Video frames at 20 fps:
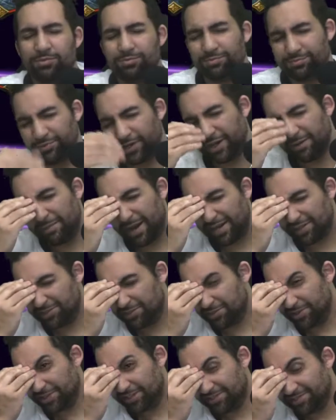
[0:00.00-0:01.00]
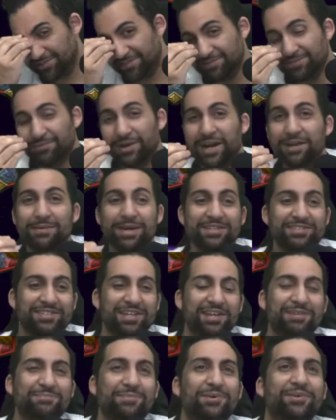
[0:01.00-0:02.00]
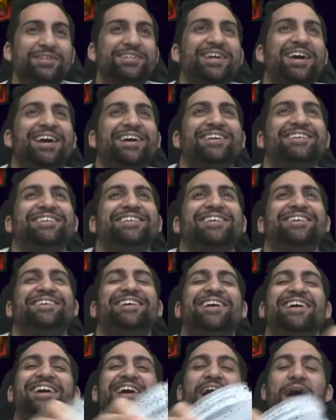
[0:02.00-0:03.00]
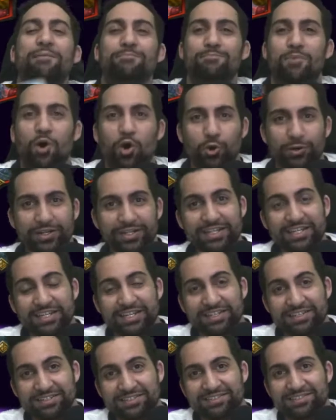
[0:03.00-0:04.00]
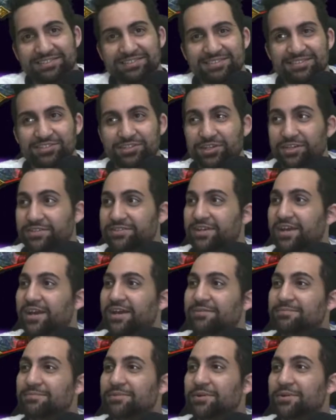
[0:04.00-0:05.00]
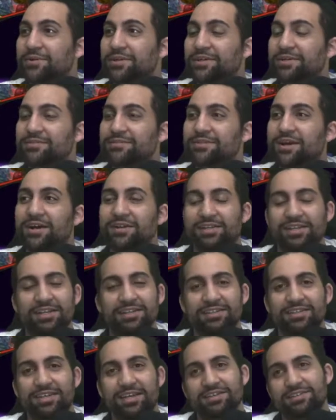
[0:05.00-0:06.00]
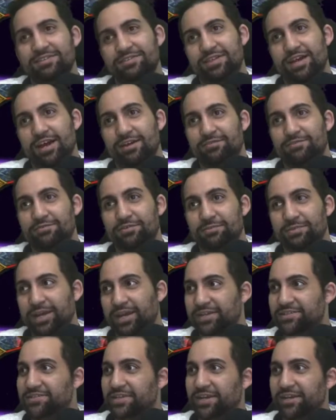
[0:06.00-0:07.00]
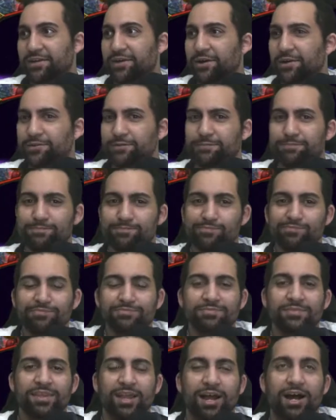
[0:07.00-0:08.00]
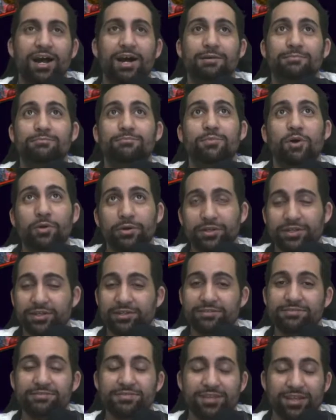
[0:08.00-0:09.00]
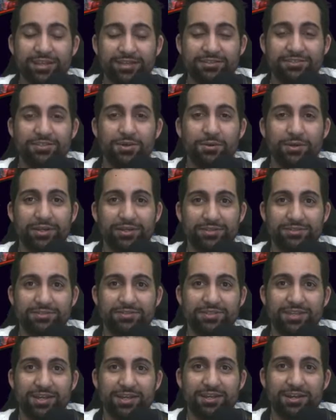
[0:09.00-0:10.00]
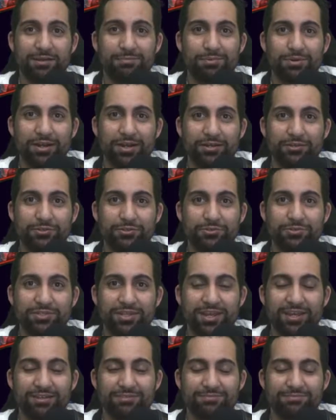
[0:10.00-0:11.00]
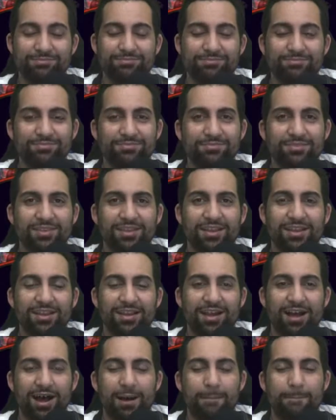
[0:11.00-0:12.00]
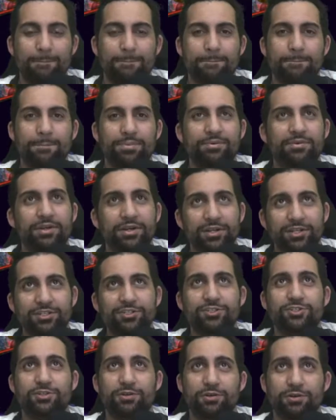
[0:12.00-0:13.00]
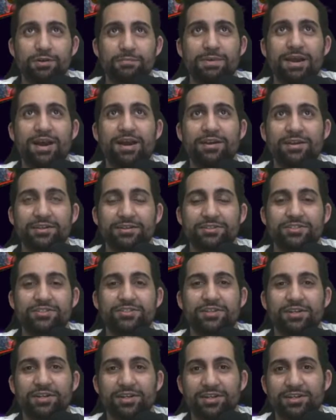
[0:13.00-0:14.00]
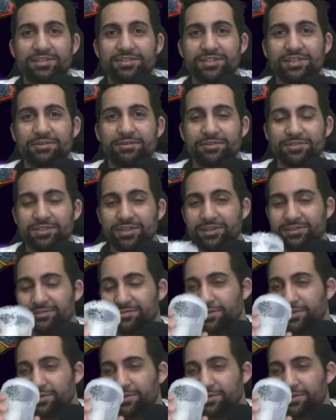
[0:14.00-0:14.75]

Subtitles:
What am I doing? Why am I saying Morgana? Morrigan! Jeez, I'm going to not hear the end of that from Ace Agod. Morrigan is going to get a brand new skin. I'm pretty sure about it. She's going to get a secret skin.